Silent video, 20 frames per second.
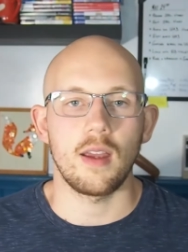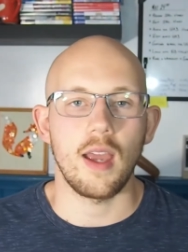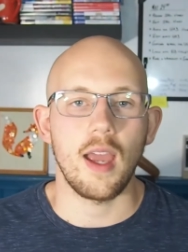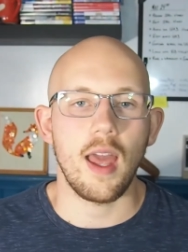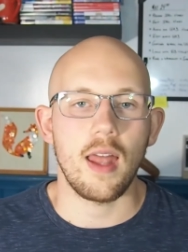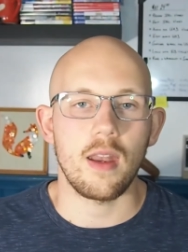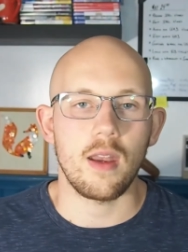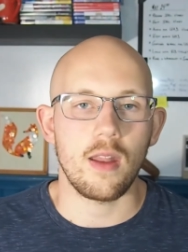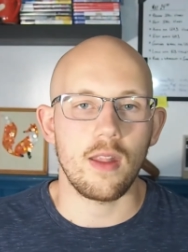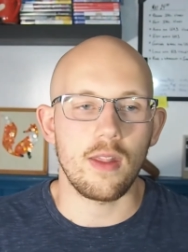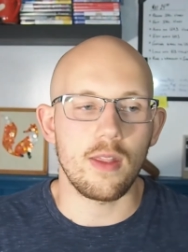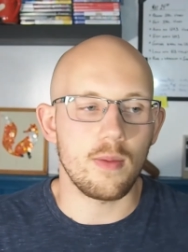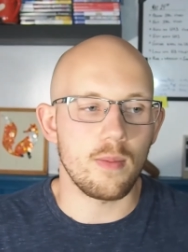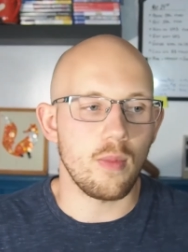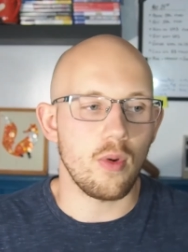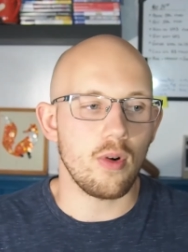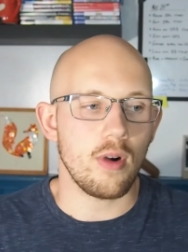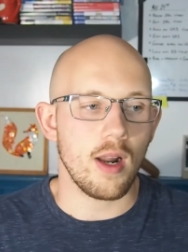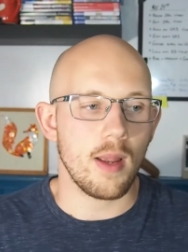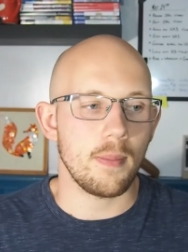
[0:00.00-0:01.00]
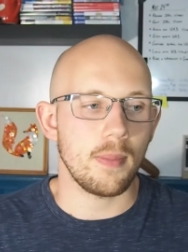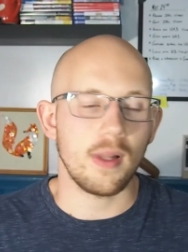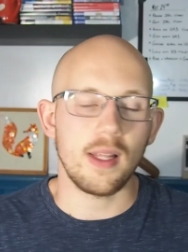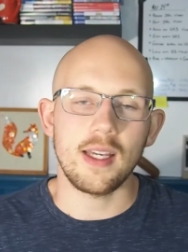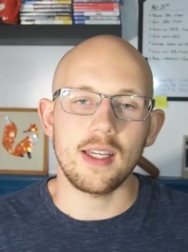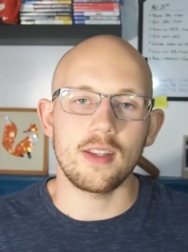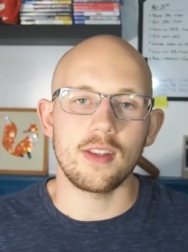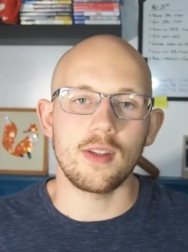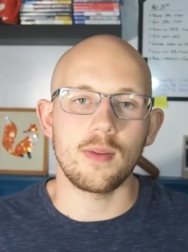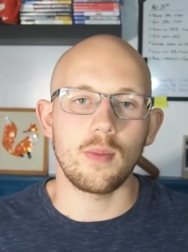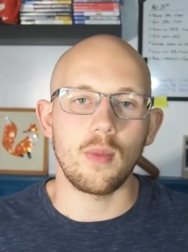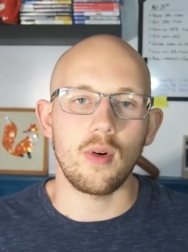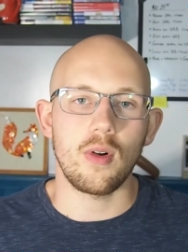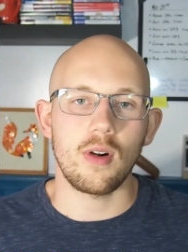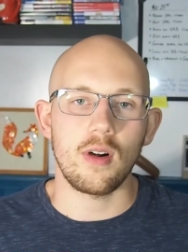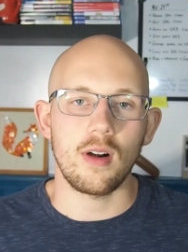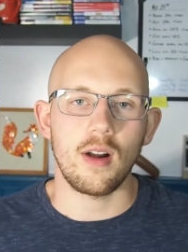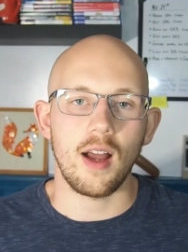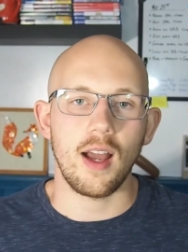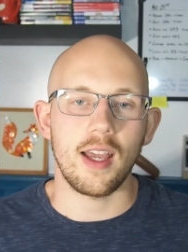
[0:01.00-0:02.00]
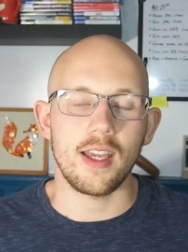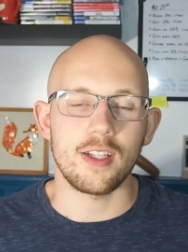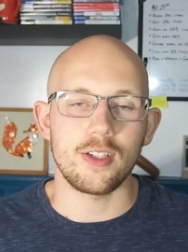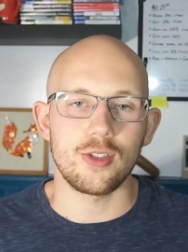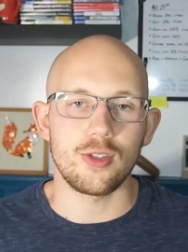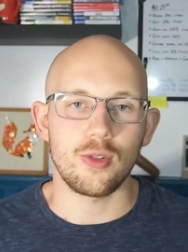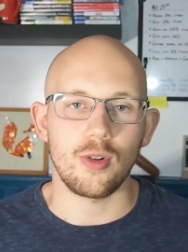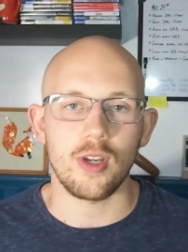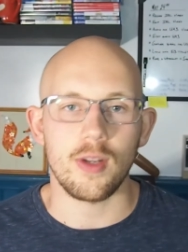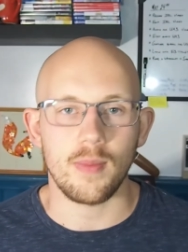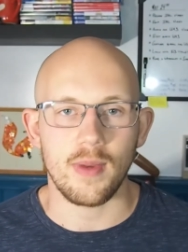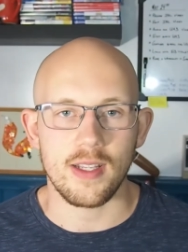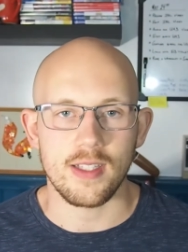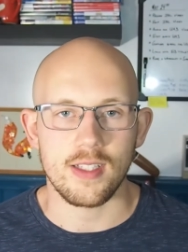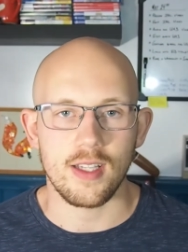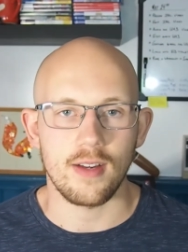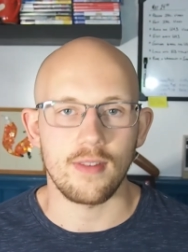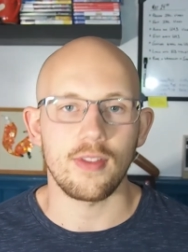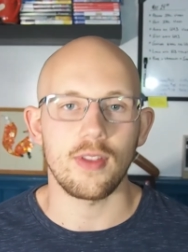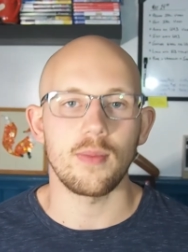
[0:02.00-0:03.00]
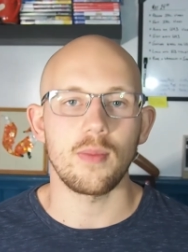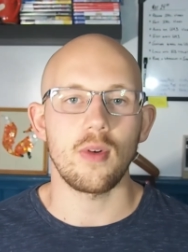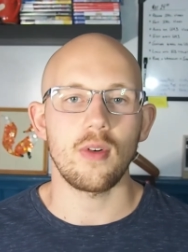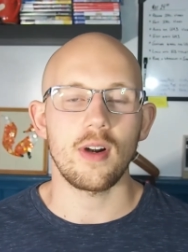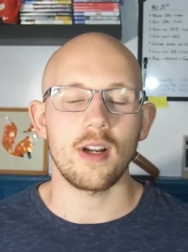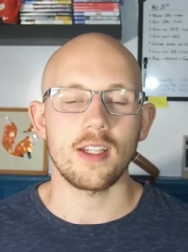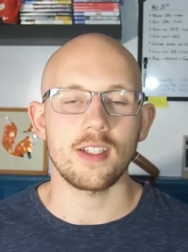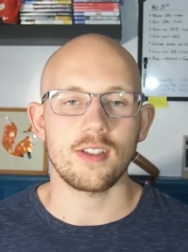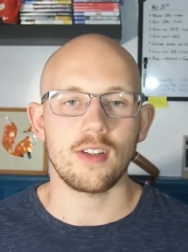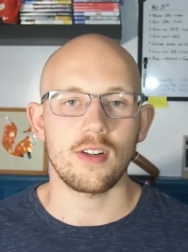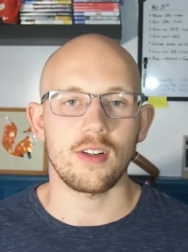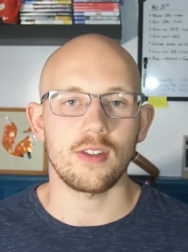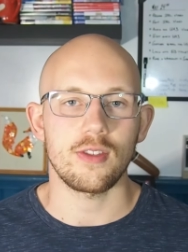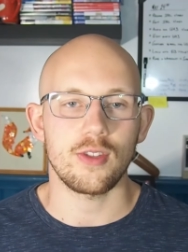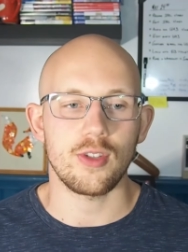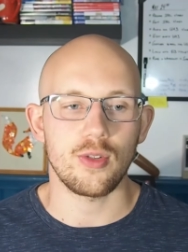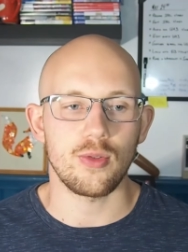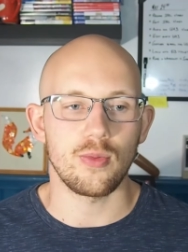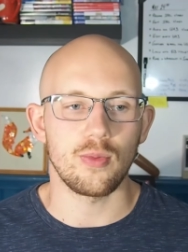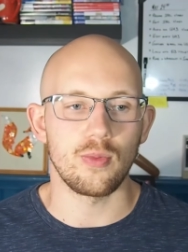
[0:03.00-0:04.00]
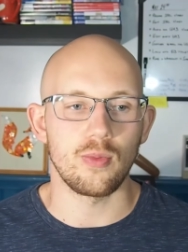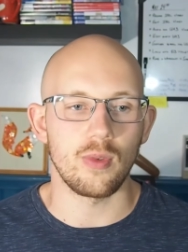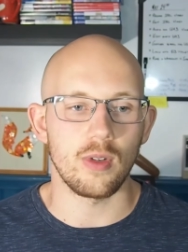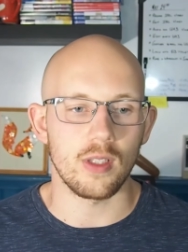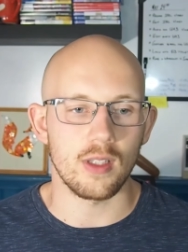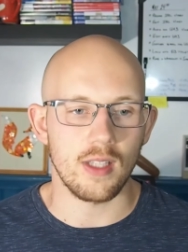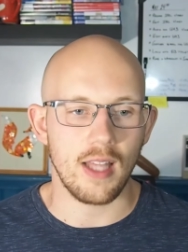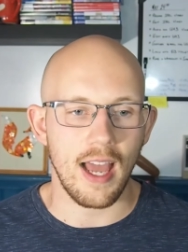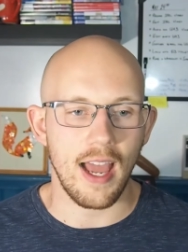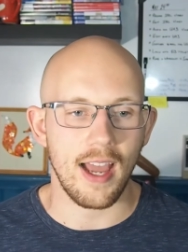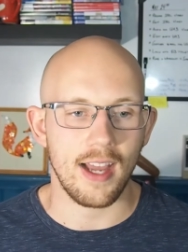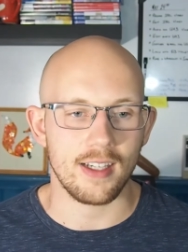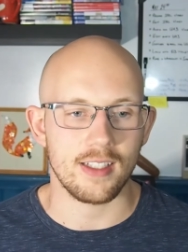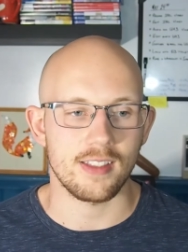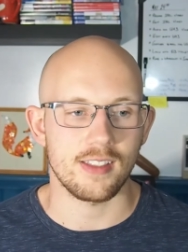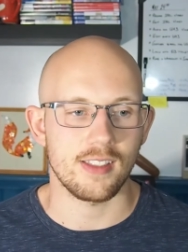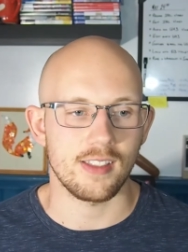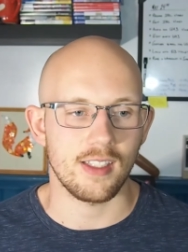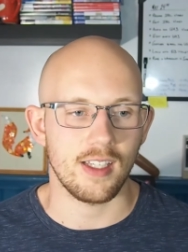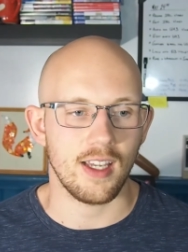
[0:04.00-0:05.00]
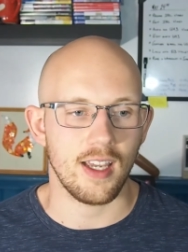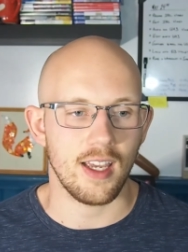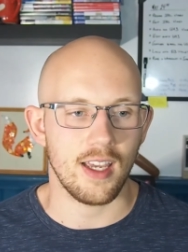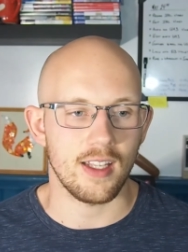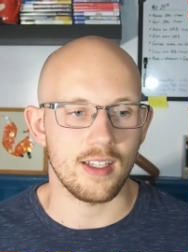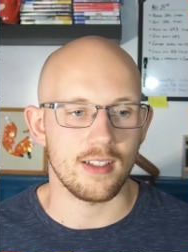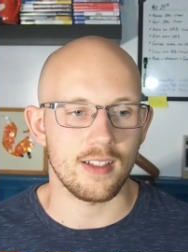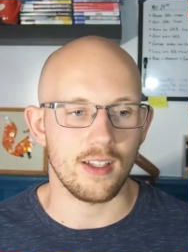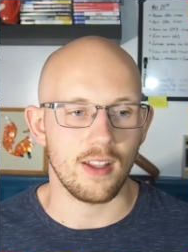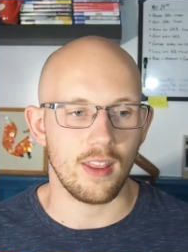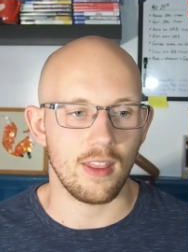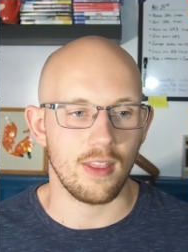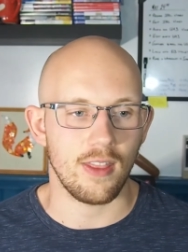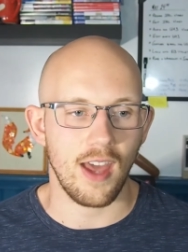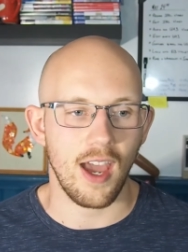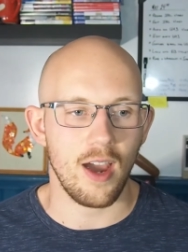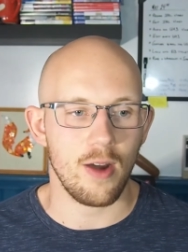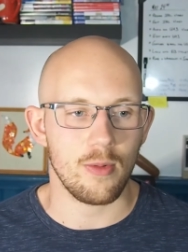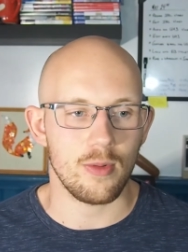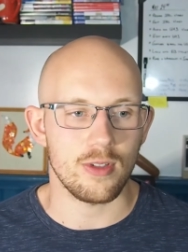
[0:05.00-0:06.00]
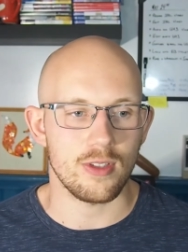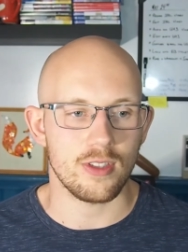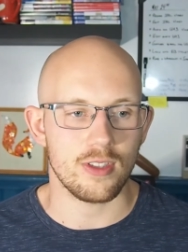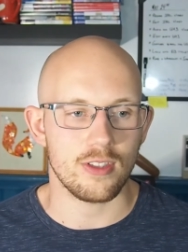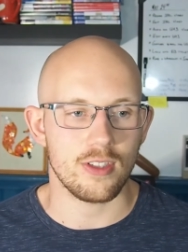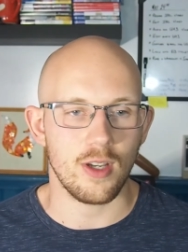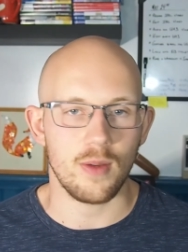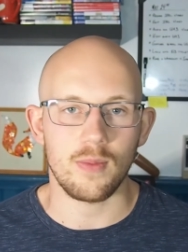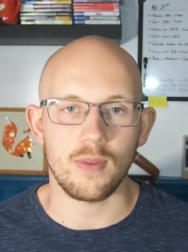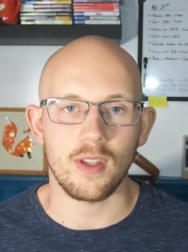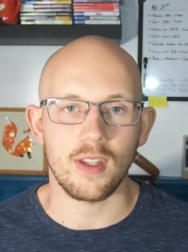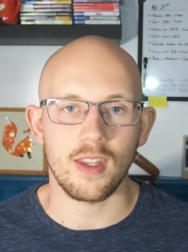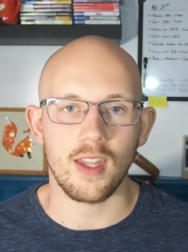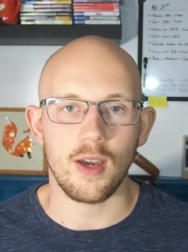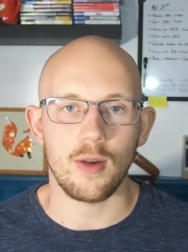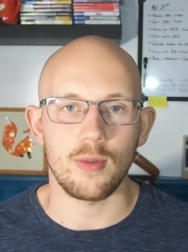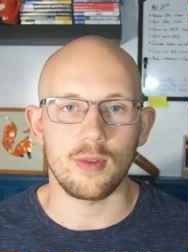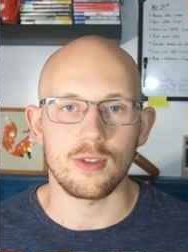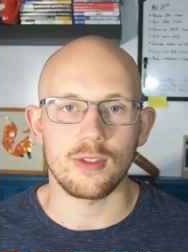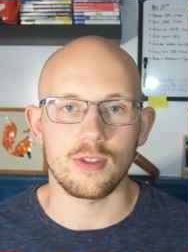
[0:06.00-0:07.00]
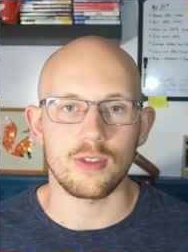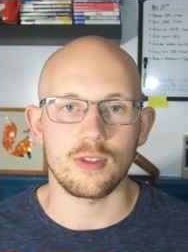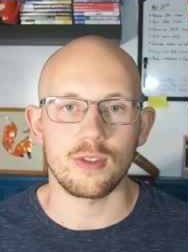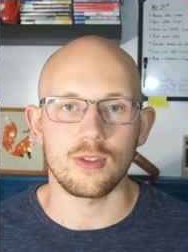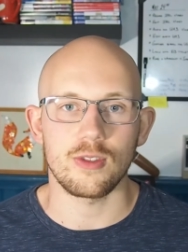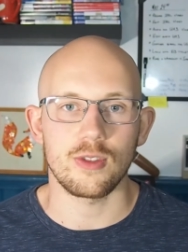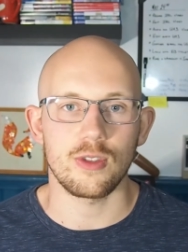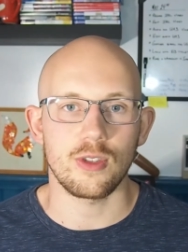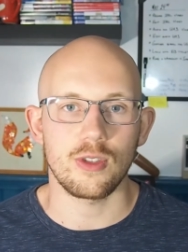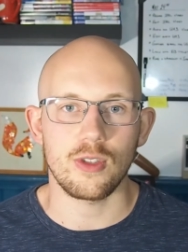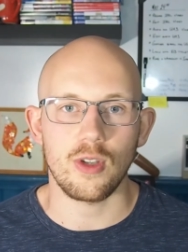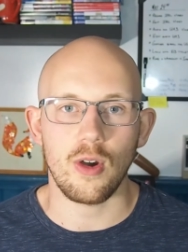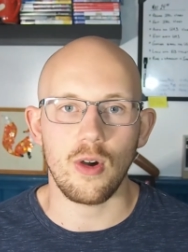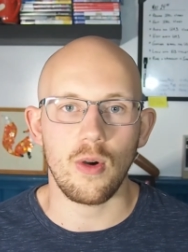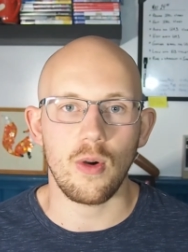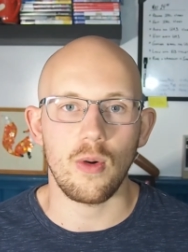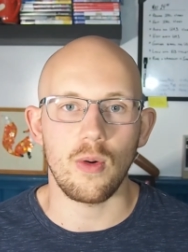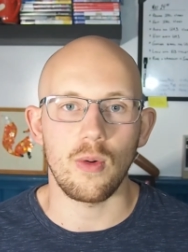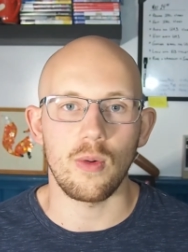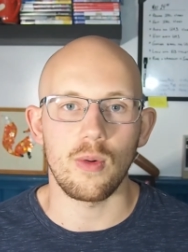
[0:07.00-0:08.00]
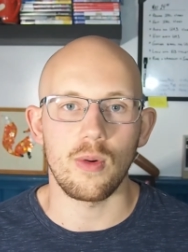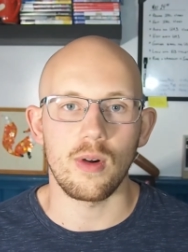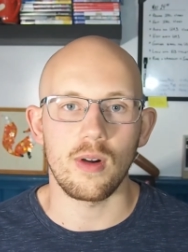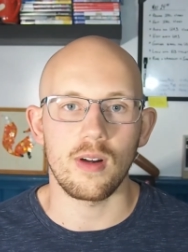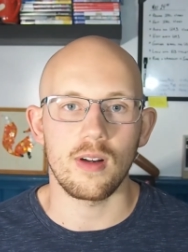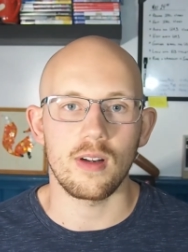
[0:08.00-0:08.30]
And the more I played, the more I enjoyed myself, the more I started to relax. And that was something that was so